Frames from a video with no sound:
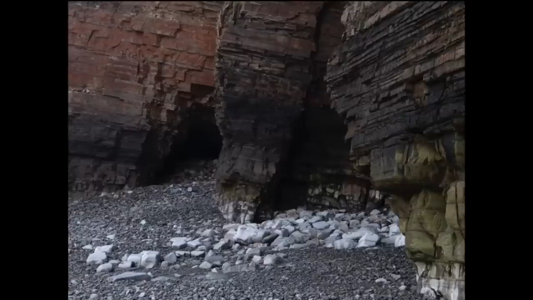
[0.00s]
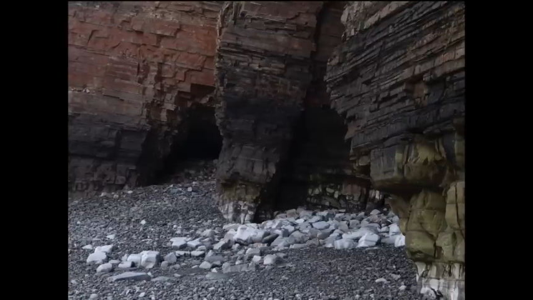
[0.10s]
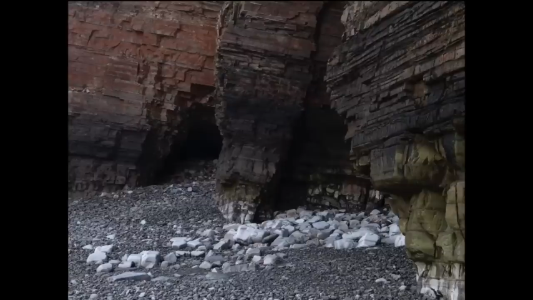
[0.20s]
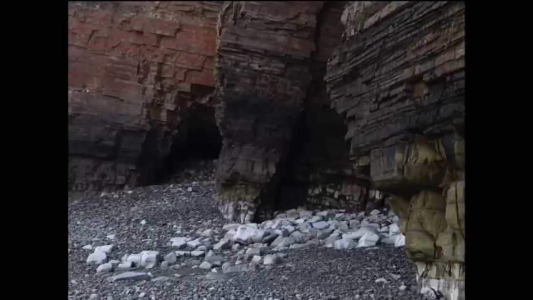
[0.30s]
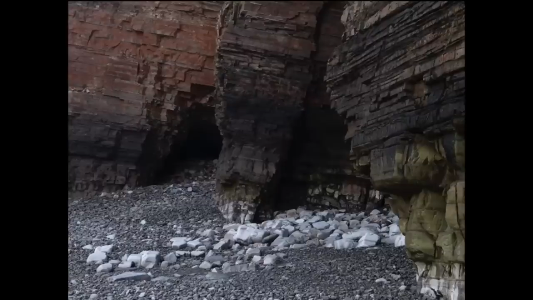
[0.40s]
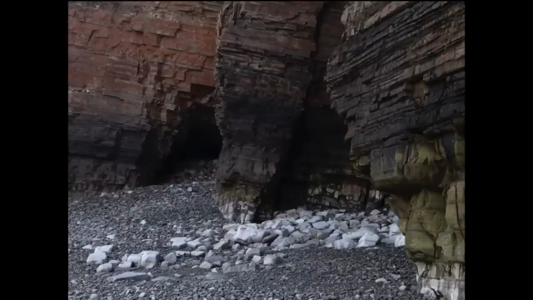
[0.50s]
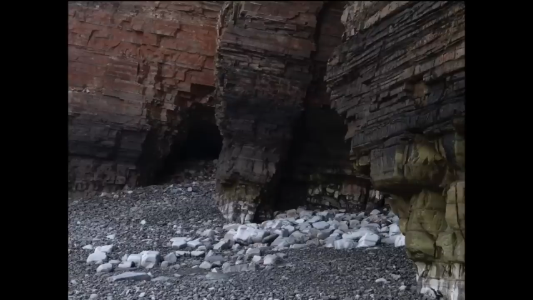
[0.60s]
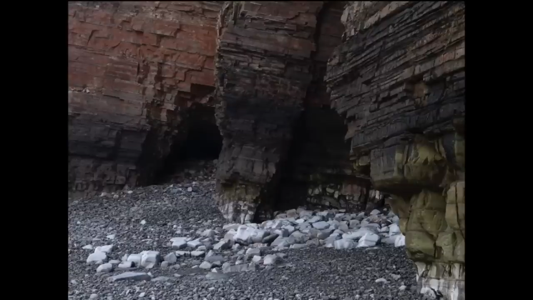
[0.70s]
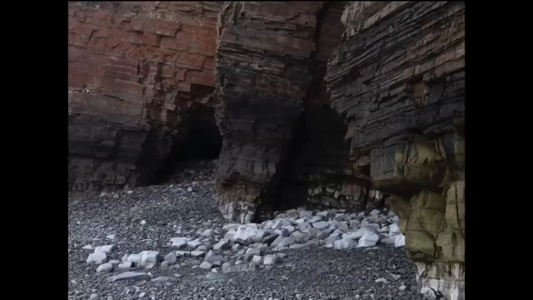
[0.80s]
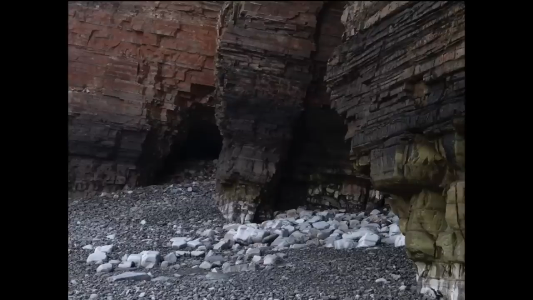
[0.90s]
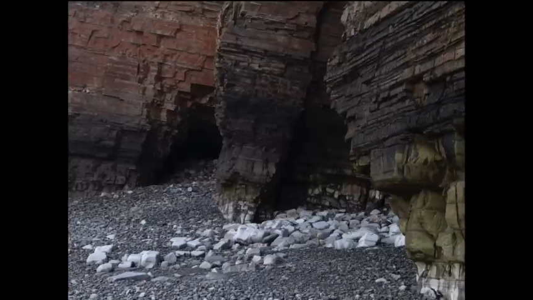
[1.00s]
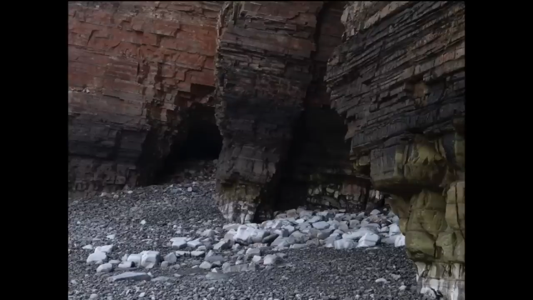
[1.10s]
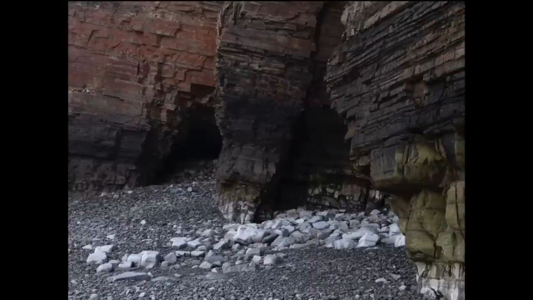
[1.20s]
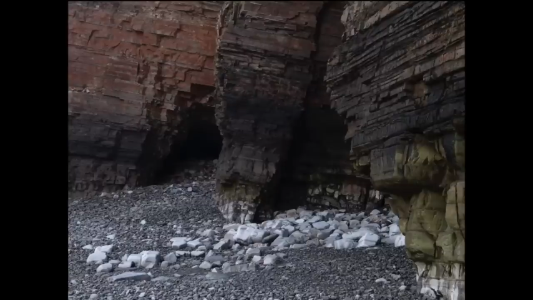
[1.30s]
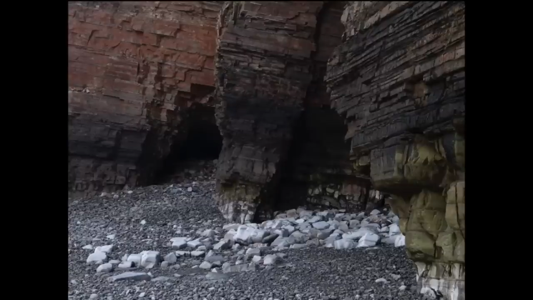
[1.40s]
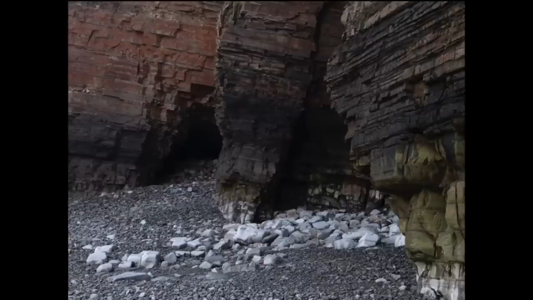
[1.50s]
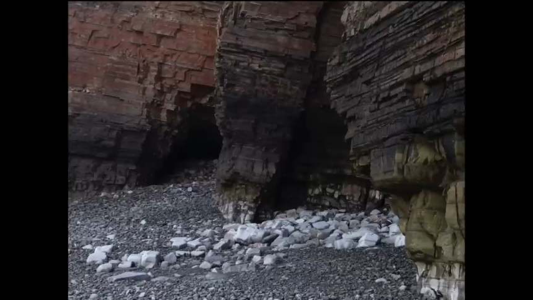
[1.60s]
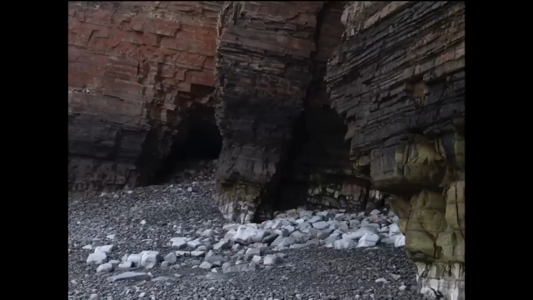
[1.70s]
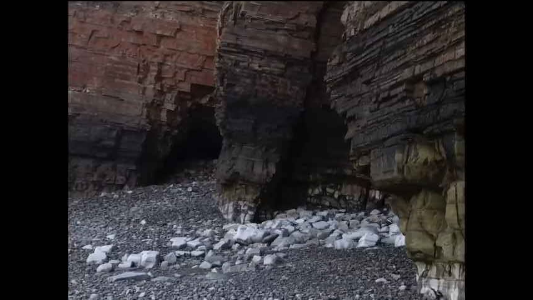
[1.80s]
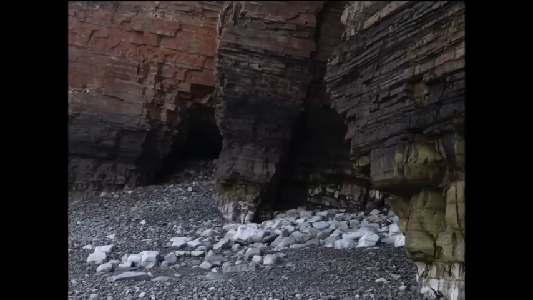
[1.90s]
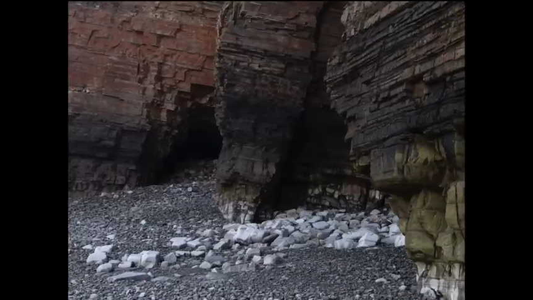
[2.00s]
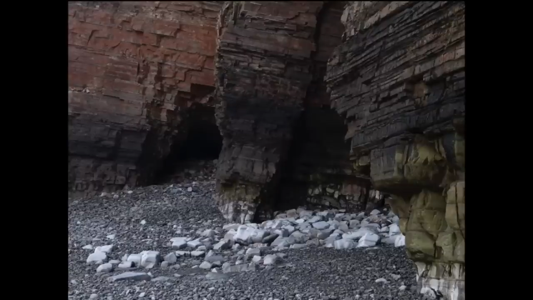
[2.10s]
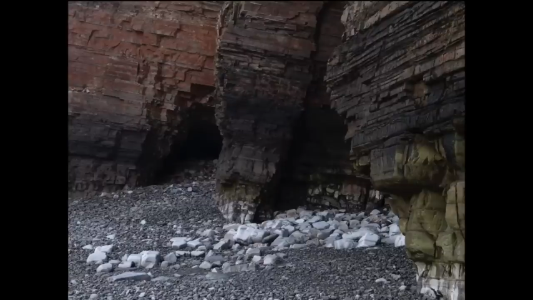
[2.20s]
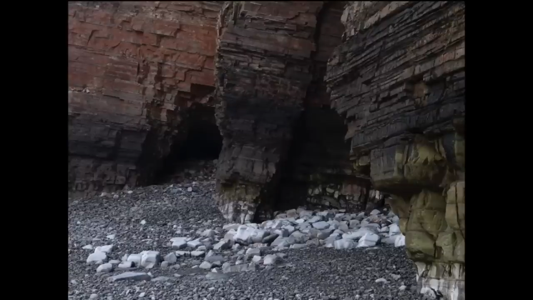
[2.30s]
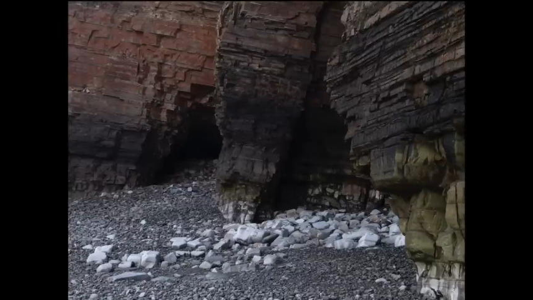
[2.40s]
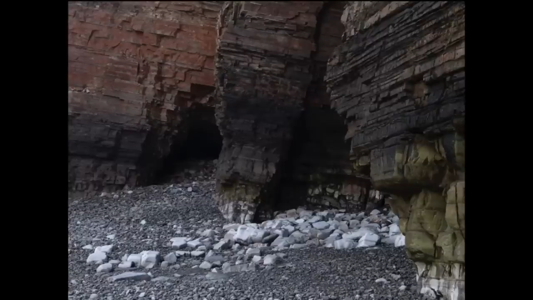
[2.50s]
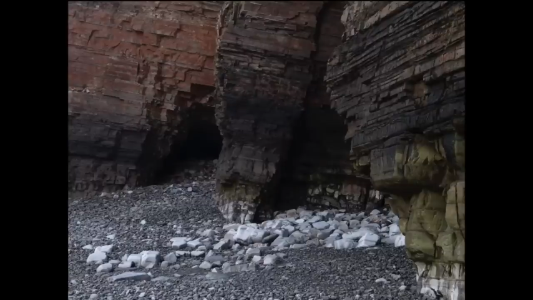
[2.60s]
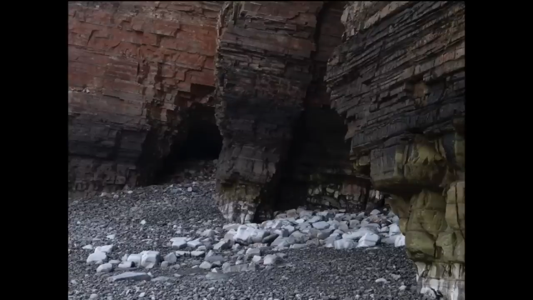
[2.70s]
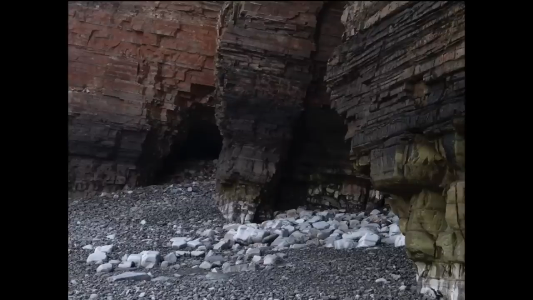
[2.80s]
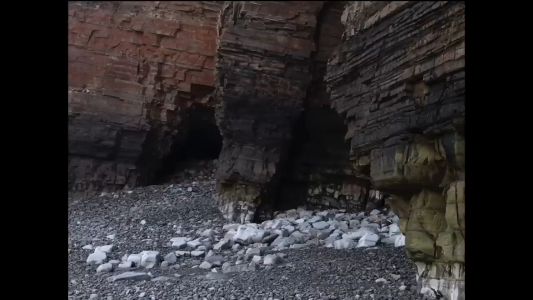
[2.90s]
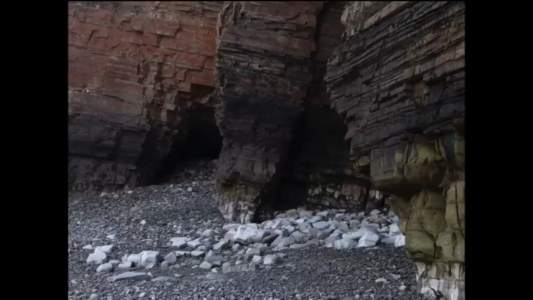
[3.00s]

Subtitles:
[unreadable: no face in view]